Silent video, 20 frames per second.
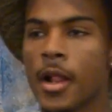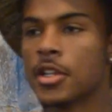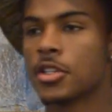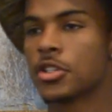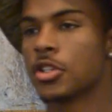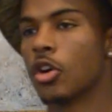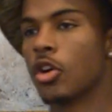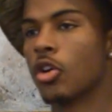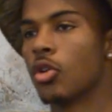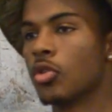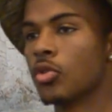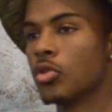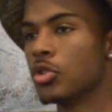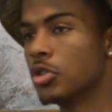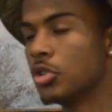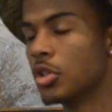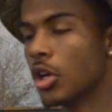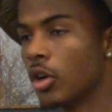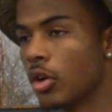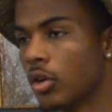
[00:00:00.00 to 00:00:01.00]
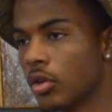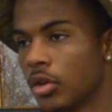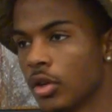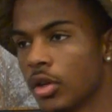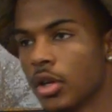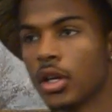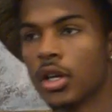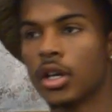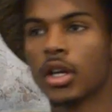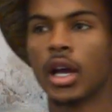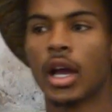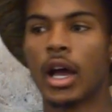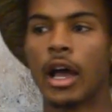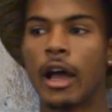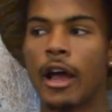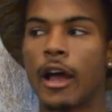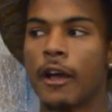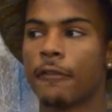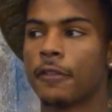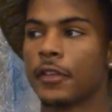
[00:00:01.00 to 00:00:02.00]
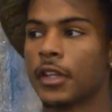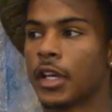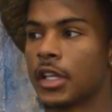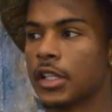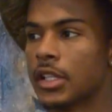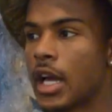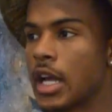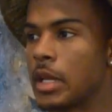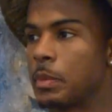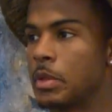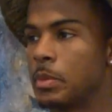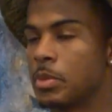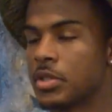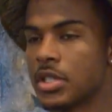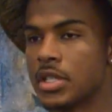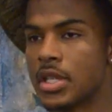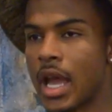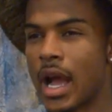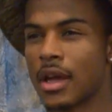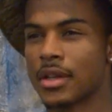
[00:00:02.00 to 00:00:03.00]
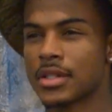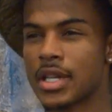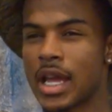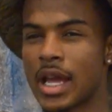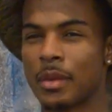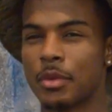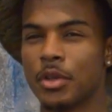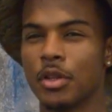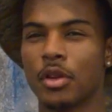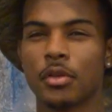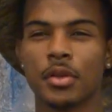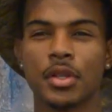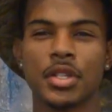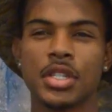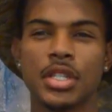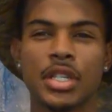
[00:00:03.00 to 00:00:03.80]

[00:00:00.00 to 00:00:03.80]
So, you know, I feel like a lot of people see the outside, but you don't really see